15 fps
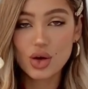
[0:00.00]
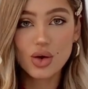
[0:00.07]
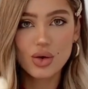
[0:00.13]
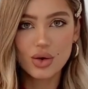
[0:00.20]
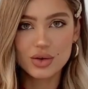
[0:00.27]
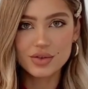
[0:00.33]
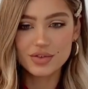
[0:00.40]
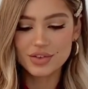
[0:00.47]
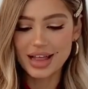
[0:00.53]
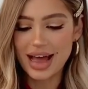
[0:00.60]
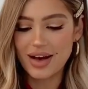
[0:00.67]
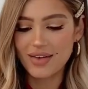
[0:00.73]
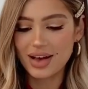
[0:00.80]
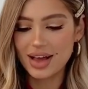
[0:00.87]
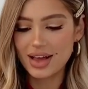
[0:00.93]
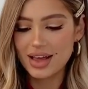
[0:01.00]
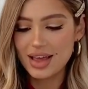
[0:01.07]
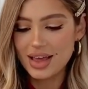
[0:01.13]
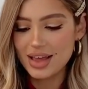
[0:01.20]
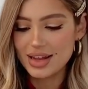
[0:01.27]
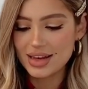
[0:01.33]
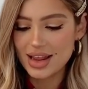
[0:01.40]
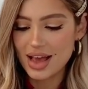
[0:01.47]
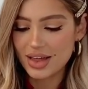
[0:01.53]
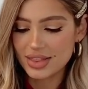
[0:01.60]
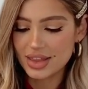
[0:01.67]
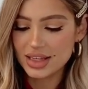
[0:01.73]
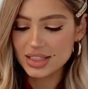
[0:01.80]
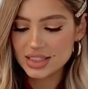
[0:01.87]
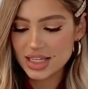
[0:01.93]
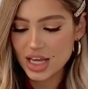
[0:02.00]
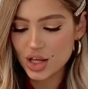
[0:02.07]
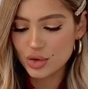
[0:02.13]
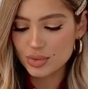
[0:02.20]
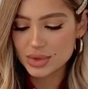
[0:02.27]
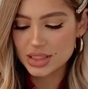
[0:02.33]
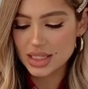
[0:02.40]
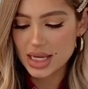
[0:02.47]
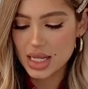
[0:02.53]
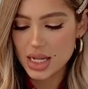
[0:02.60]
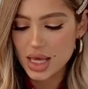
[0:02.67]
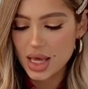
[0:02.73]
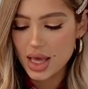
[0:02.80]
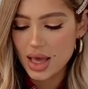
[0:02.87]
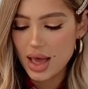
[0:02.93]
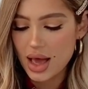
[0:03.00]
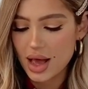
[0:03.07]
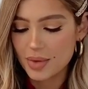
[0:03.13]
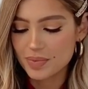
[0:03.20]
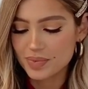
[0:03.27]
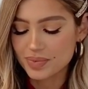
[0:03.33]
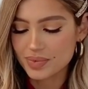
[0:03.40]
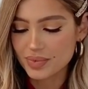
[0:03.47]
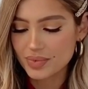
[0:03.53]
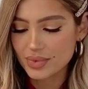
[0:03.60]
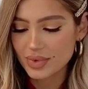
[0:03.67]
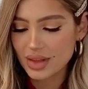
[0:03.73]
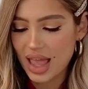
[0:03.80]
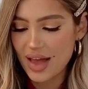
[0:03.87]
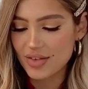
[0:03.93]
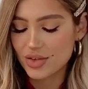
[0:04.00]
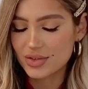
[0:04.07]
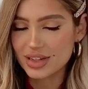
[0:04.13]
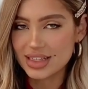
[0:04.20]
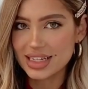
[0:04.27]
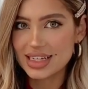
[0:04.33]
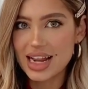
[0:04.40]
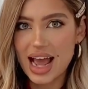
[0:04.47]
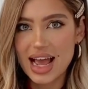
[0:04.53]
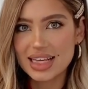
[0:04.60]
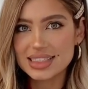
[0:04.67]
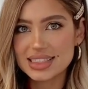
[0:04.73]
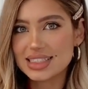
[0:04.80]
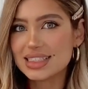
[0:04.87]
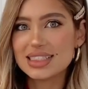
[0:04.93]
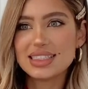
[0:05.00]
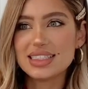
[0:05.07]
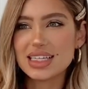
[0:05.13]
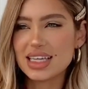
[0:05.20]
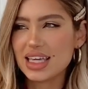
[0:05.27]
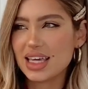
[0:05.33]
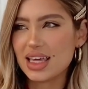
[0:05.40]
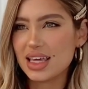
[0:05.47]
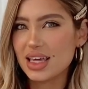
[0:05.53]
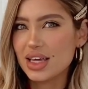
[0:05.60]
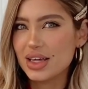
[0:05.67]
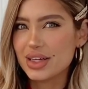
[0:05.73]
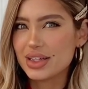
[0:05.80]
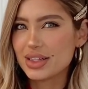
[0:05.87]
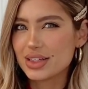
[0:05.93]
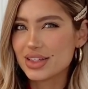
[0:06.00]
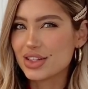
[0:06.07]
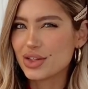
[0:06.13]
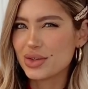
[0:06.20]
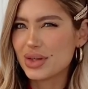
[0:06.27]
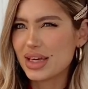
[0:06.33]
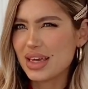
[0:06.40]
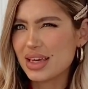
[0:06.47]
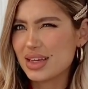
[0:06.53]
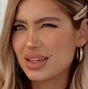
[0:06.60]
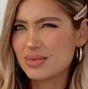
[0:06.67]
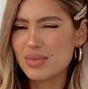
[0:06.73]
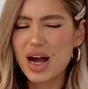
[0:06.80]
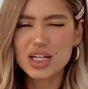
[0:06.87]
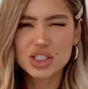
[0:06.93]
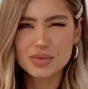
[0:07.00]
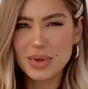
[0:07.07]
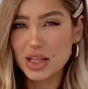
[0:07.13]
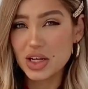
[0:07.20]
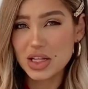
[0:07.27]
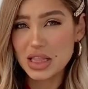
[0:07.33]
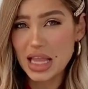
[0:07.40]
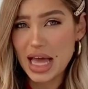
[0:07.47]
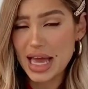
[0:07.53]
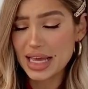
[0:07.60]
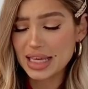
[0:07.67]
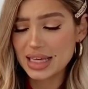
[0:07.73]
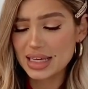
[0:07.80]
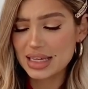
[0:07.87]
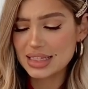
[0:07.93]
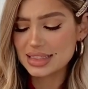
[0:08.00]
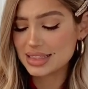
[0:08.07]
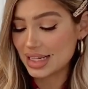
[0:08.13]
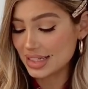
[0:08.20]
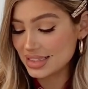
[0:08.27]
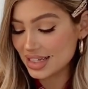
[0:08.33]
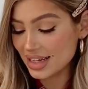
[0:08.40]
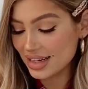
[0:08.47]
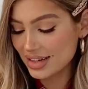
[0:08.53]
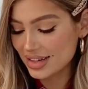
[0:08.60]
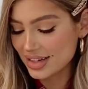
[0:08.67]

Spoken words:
corn flour. Now this helps it have a really nice sticky, gooey, marshmallow-like center.